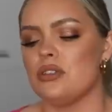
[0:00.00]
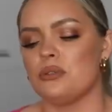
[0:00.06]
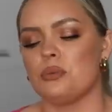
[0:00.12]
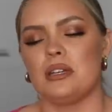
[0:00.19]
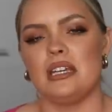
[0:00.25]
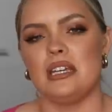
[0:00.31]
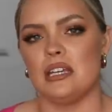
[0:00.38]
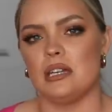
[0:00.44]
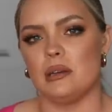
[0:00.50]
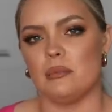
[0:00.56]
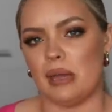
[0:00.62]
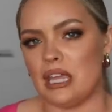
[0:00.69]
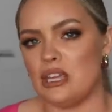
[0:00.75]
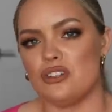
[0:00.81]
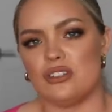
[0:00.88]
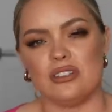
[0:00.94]
three
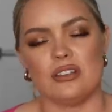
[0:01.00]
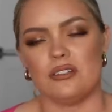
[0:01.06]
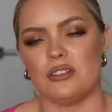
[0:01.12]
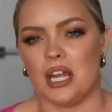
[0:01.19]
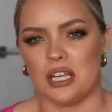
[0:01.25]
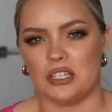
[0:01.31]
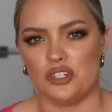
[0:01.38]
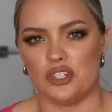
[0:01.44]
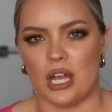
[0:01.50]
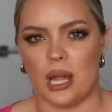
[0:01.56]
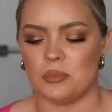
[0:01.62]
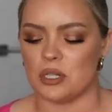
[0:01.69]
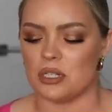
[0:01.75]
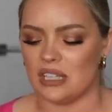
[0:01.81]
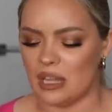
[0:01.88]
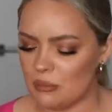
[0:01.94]
pages till the next
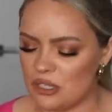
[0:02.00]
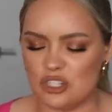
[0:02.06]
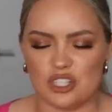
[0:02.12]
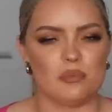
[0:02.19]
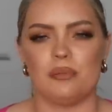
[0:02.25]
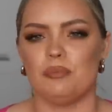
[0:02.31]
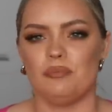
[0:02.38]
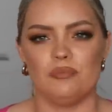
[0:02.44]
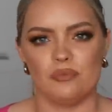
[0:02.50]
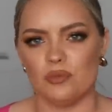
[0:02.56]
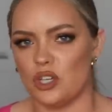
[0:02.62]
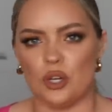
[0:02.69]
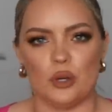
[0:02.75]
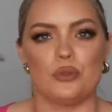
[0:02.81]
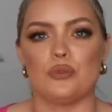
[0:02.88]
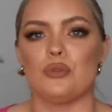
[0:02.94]
chapter. Let me just
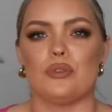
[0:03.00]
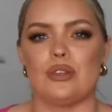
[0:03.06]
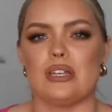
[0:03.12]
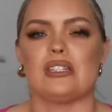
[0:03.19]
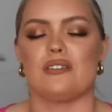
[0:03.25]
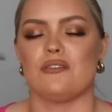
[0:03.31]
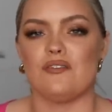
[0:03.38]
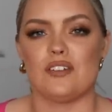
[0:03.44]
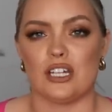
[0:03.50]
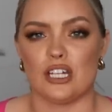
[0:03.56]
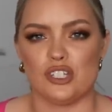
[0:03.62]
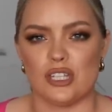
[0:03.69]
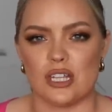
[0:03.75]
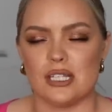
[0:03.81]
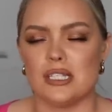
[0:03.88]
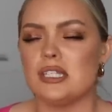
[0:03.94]
go through this and finish
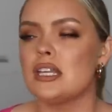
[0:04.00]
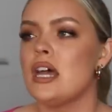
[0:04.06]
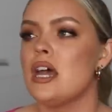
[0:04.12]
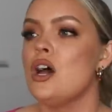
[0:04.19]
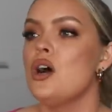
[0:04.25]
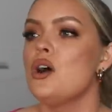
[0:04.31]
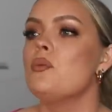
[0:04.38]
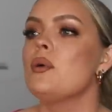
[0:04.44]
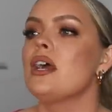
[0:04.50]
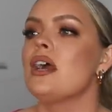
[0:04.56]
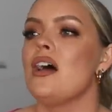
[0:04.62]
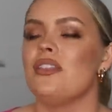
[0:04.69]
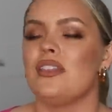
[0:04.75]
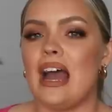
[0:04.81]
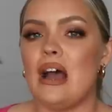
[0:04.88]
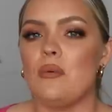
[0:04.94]
this. Where
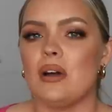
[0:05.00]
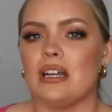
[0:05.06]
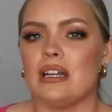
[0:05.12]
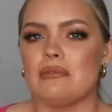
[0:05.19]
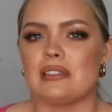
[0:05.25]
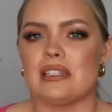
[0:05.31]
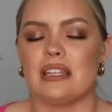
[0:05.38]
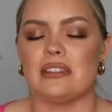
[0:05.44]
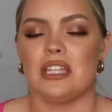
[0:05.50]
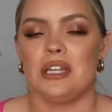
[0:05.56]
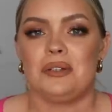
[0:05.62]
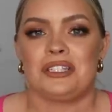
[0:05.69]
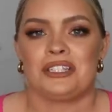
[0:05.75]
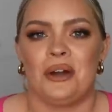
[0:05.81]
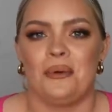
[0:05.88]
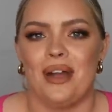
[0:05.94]
on that one, it was like there
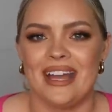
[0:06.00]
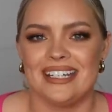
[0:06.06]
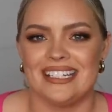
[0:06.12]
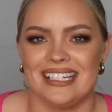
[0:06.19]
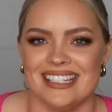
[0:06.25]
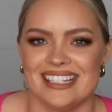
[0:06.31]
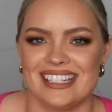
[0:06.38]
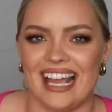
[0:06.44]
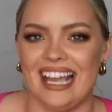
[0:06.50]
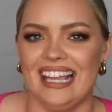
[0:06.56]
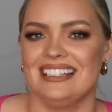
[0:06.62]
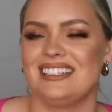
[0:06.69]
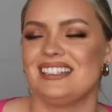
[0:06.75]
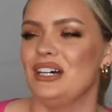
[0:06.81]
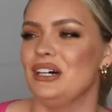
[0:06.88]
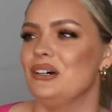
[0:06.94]
was no end in sight.
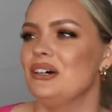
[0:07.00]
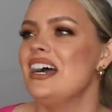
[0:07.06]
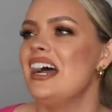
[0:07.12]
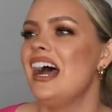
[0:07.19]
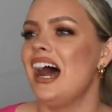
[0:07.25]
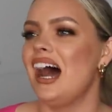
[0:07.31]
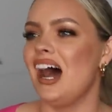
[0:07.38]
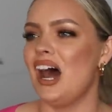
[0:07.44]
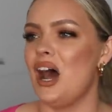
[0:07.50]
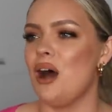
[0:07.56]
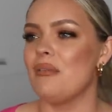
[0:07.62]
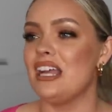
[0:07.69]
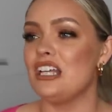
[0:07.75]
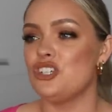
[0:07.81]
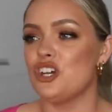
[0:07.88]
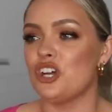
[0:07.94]
So um,
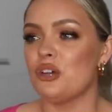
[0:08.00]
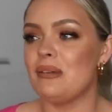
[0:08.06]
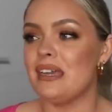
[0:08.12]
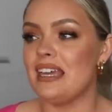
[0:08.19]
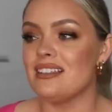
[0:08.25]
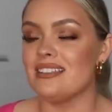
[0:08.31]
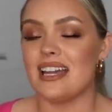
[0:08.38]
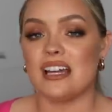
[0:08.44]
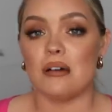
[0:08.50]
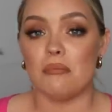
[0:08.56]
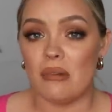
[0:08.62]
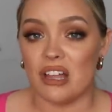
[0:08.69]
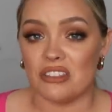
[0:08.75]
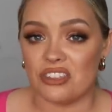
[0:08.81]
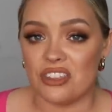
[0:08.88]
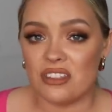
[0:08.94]
it took me like a
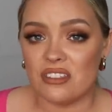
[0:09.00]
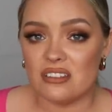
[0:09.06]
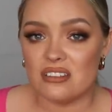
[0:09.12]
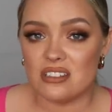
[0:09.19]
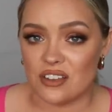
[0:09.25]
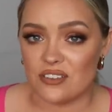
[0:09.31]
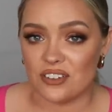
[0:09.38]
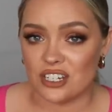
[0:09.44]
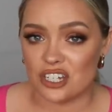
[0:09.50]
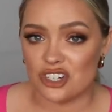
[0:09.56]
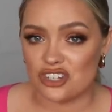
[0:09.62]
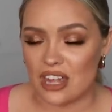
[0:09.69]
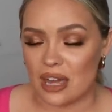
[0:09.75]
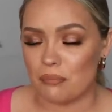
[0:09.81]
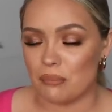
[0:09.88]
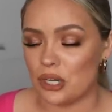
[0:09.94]
month to finish
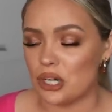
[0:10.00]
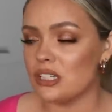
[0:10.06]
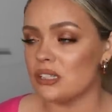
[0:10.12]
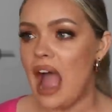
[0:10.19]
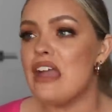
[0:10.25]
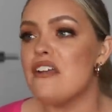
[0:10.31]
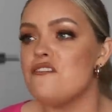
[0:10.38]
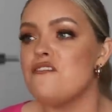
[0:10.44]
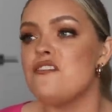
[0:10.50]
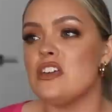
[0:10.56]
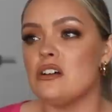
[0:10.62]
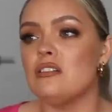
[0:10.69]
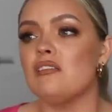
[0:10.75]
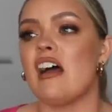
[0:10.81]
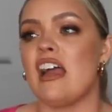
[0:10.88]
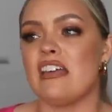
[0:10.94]
that book. I
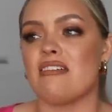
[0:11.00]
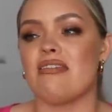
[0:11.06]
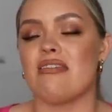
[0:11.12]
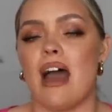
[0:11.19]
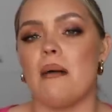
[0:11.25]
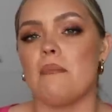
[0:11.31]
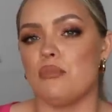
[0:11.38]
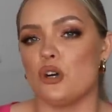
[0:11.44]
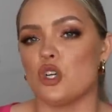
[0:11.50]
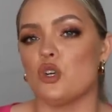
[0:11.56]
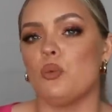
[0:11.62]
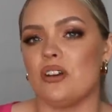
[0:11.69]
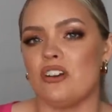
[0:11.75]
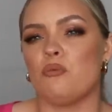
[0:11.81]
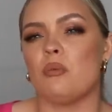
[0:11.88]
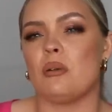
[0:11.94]
feel like that book
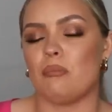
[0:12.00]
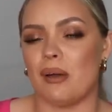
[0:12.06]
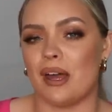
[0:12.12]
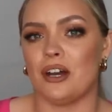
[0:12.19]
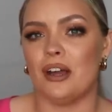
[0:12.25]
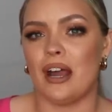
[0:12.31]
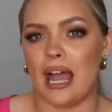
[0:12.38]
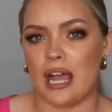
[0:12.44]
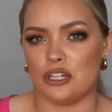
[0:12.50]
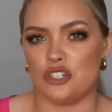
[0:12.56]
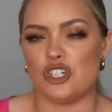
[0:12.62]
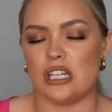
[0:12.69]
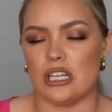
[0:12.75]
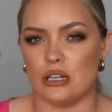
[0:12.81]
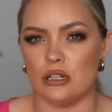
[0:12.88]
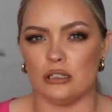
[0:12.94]
would have been better had
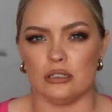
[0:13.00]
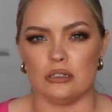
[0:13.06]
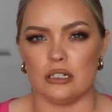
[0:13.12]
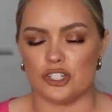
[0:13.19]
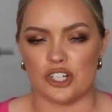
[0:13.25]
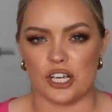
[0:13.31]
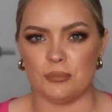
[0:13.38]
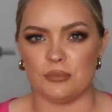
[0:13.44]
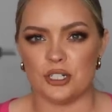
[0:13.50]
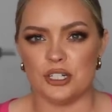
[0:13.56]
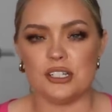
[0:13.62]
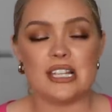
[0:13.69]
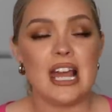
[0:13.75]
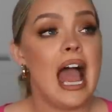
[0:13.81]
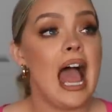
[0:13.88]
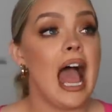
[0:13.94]
she included chapters.
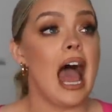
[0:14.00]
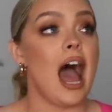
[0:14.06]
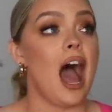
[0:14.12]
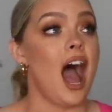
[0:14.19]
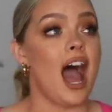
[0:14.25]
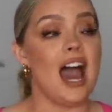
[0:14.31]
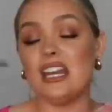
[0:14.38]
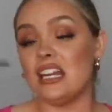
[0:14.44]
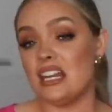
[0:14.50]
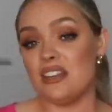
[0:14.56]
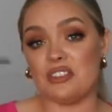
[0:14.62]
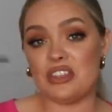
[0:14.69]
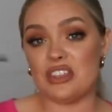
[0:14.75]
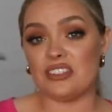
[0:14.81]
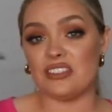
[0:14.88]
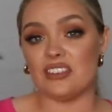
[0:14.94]
I didn't even
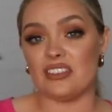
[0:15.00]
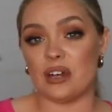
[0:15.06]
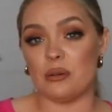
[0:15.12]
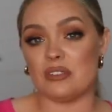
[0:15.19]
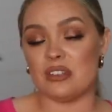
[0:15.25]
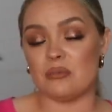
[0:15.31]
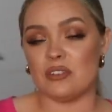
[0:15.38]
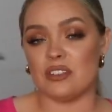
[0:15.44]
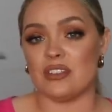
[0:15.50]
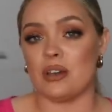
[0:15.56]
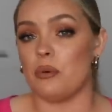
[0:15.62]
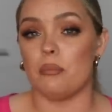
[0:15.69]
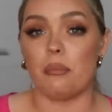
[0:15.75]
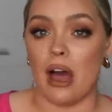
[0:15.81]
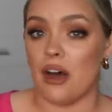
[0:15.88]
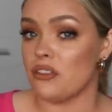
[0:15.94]
think that that was something that
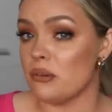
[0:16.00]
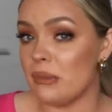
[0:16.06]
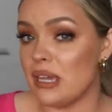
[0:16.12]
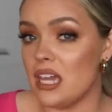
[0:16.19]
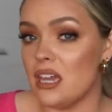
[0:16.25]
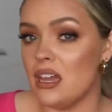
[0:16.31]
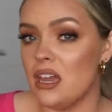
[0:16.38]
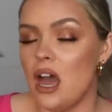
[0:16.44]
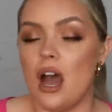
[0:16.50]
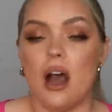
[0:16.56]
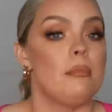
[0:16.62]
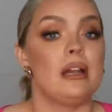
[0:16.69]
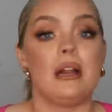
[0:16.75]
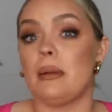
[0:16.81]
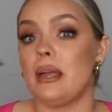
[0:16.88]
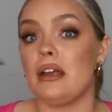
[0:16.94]
would bother me,
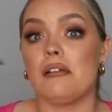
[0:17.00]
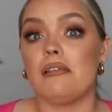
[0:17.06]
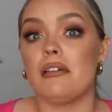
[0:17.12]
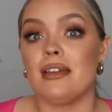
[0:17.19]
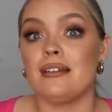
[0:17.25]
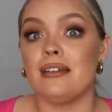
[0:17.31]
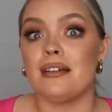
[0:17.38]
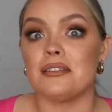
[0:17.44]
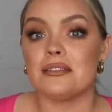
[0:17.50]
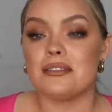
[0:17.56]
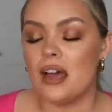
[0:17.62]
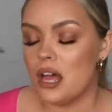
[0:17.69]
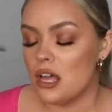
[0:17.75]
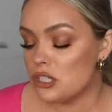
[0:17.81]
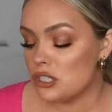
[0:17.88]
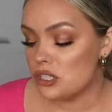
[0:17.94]
but apparently it is.
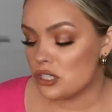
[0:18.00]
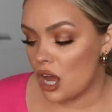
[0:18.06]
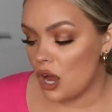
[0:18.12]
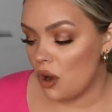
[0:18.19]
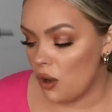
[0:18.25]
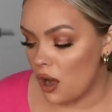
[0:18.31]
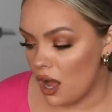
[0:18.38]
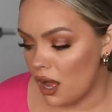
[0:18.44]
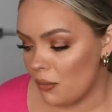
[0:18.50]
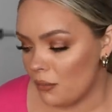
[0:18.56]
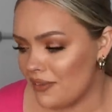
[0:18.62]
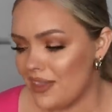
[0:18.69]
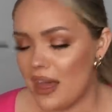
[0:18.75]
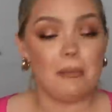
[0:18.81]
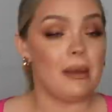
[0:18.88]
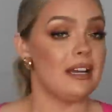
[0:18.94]
So, um, and
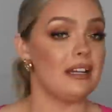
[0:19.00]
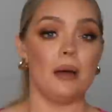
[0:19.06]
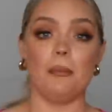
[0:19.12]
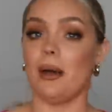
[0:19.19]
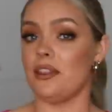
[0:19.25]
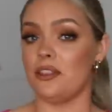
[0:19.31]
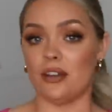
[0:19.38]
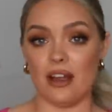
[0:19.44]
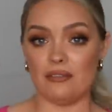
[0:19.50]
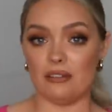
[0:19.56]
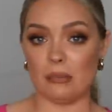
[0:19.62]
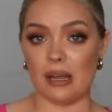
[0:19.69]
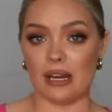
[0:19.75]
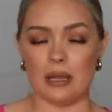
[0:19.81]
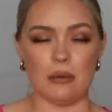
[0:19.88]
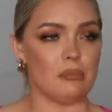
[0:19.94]
that might not bother
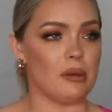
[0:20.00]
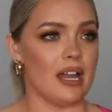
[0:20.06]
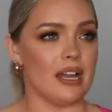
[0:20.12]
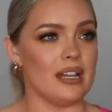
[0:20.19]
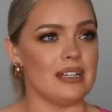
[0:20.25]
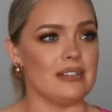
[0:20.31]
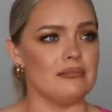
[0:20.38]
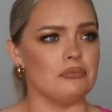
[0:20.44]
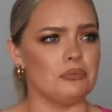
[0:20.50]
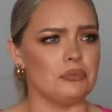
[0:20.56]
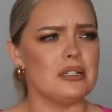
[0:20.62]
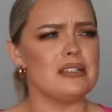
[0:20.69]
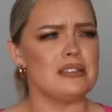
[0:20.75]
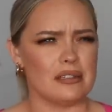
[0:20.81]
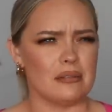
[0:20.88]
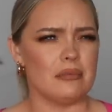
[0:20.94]
everybody, but it
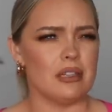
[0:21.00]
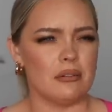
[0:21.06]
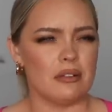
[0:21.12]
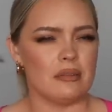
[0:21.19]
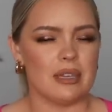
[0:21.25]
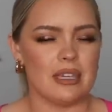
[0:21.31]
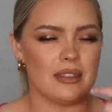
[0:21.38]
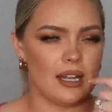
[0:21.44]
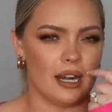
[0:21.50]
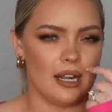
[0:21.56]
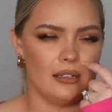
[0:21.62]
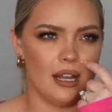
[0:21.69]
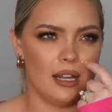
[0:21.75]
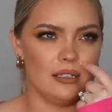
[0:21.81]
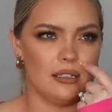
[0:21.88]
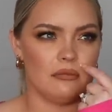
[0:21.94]
was something with me that I,
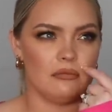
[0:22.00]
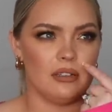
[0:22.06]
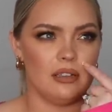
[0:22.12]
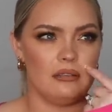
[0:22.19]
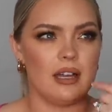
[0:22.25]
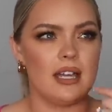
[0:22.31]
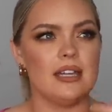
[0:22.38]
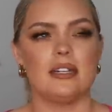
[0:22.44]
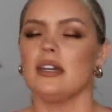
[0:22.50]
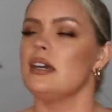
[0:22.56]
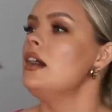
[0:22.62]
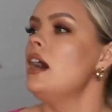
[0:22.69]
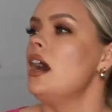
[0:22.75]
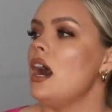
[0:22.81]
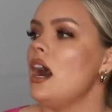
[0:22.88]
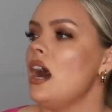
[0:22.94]
I didn't really like.
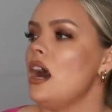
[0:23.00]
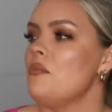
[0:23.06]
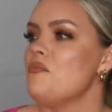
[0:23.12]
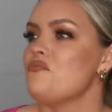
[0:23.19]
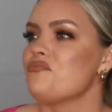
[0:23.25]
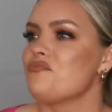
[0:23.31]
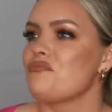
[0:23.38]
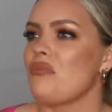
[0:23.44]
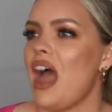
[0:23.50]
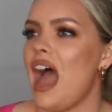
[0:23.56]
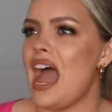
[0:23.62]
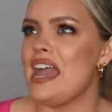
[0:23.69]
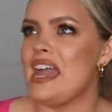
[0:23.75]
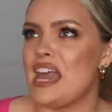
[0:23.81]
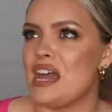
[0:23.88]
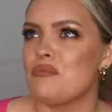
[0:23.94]
Um, I
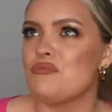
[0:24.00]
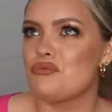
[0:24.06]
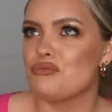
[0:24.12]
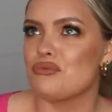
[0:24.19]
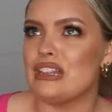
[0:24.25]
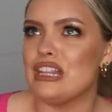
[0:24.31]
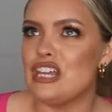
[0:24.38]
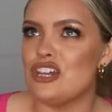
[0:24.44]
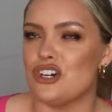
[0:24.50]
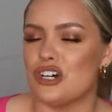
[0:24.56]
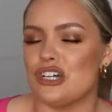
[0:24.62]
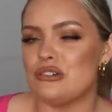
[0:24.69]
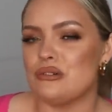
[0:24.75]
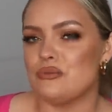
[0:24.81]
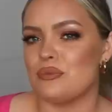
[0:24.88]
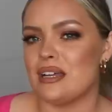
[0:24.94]
am really
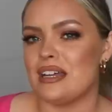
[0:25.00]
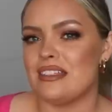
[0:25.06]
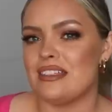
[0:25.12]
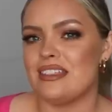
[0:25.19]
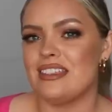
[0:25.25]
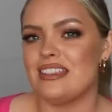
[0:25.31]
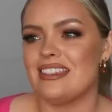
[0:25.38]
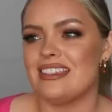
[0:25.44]
good with